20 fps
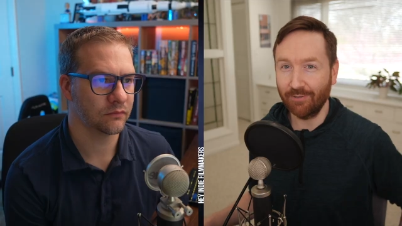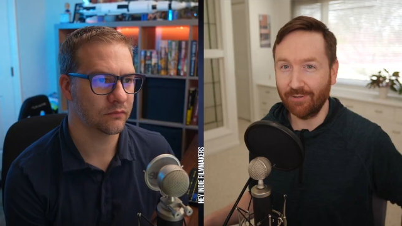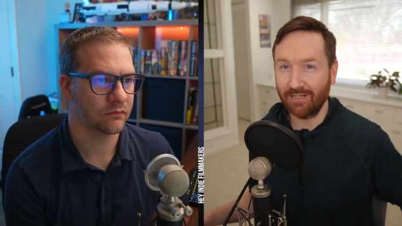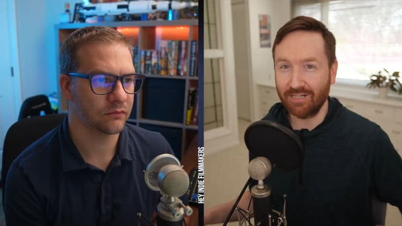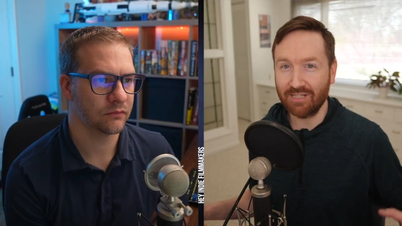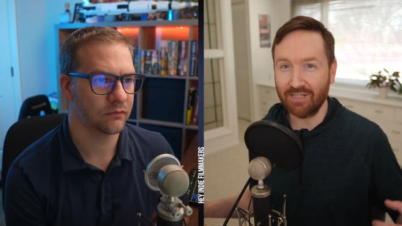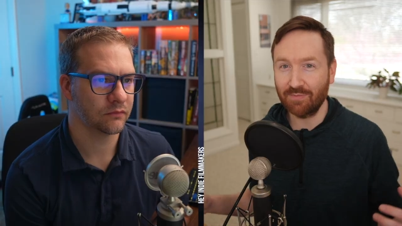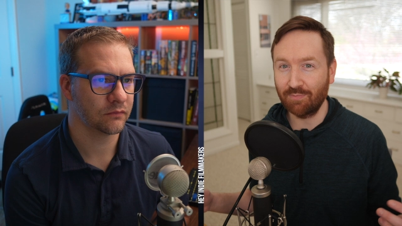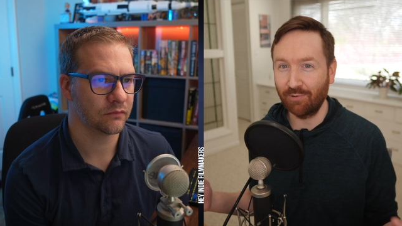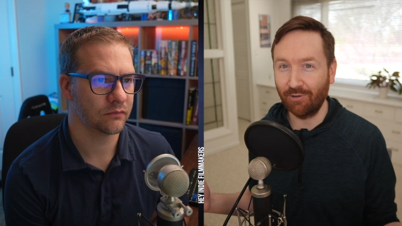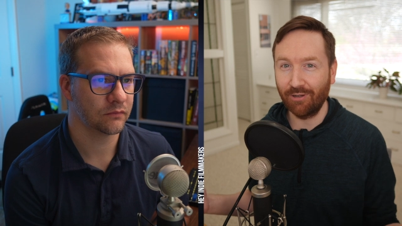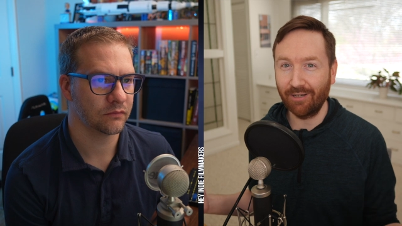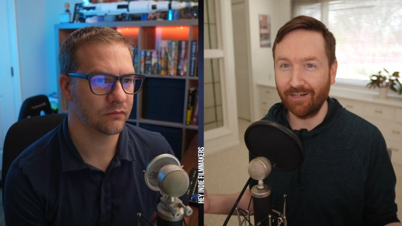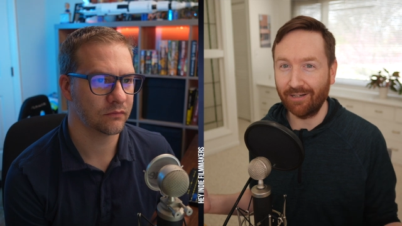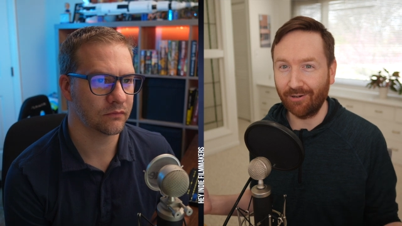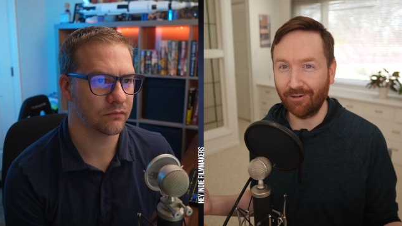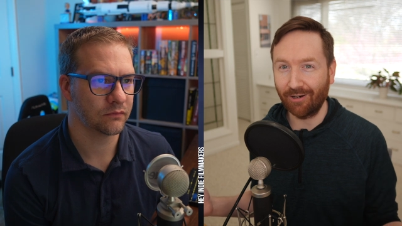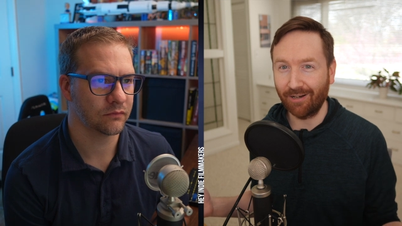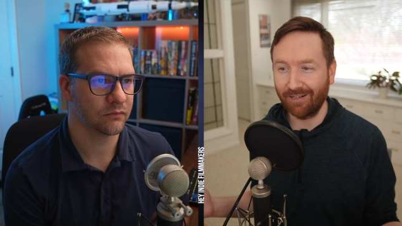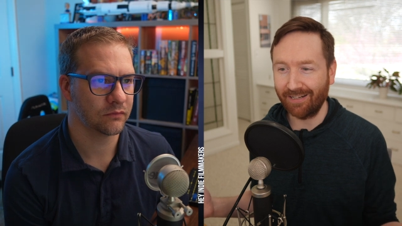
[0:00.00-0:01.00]
Speaker 1: to exploit
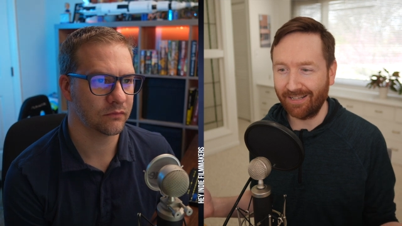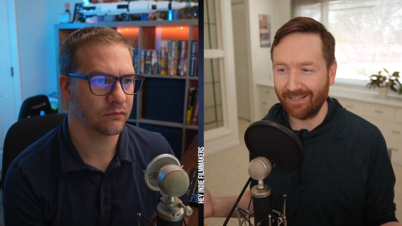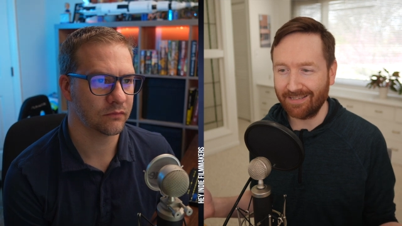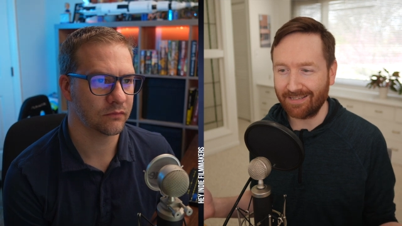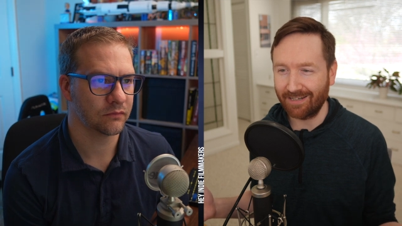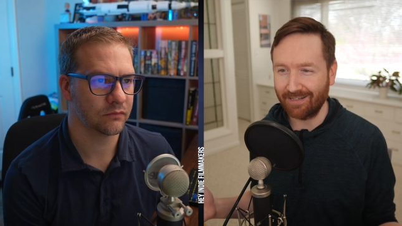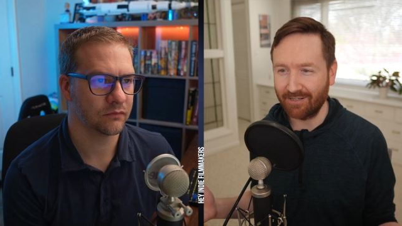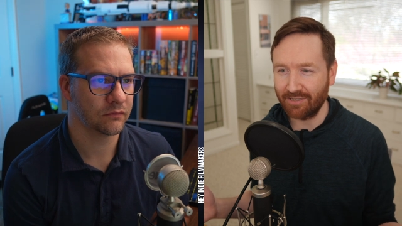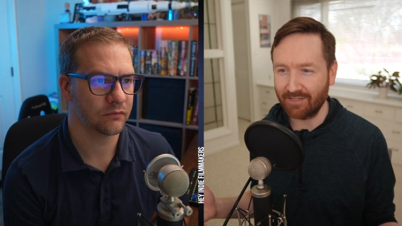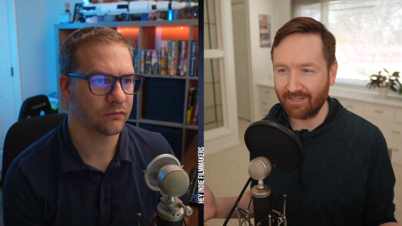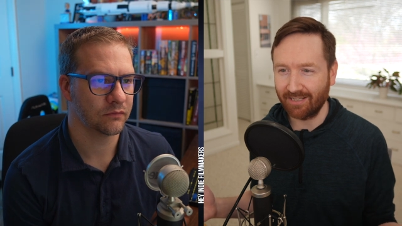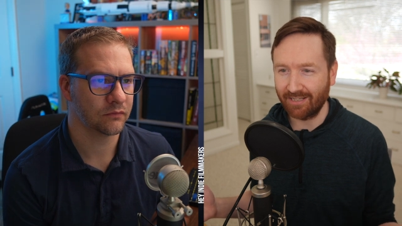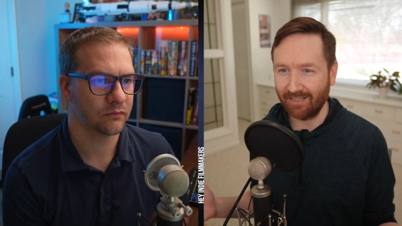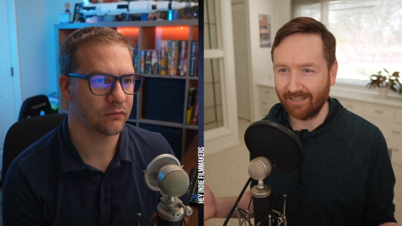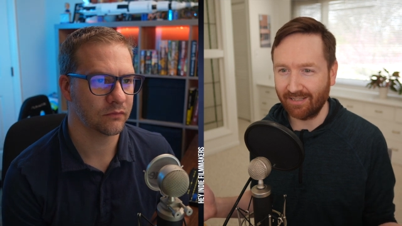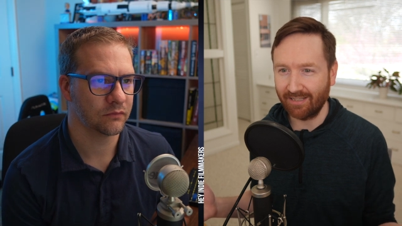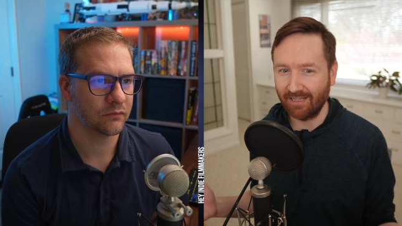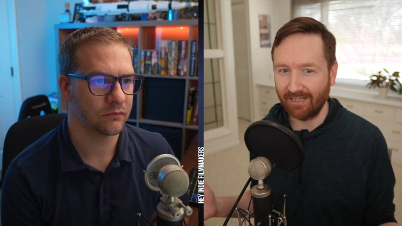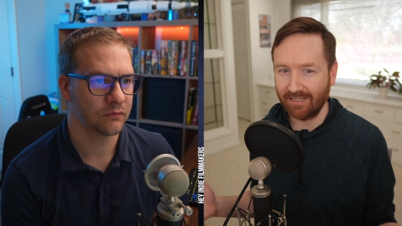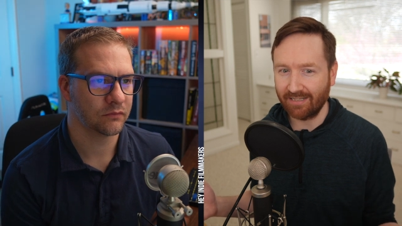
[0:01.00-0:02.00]
our audience. I just think
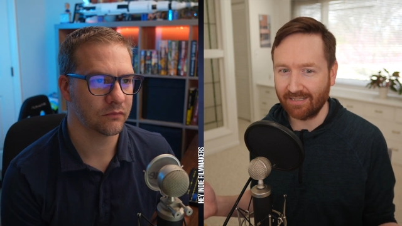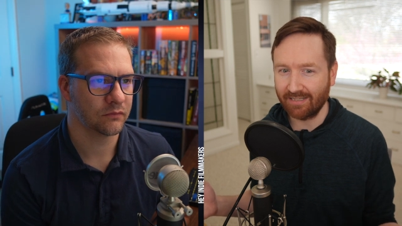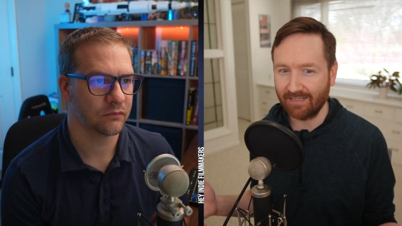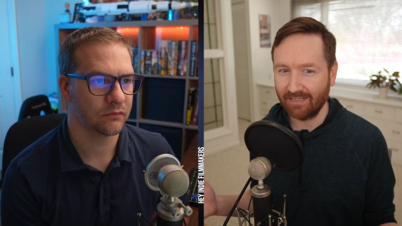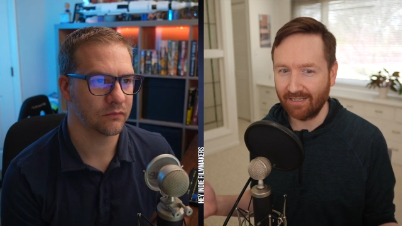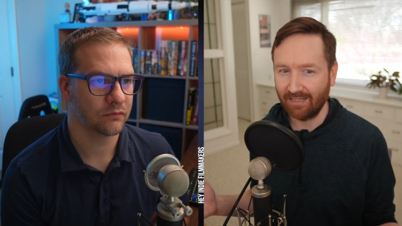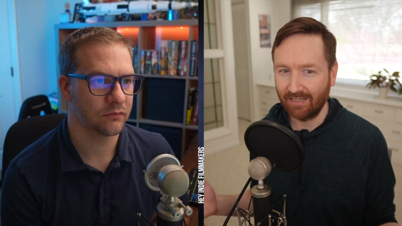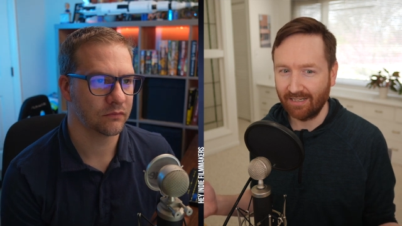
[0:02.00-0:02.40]
that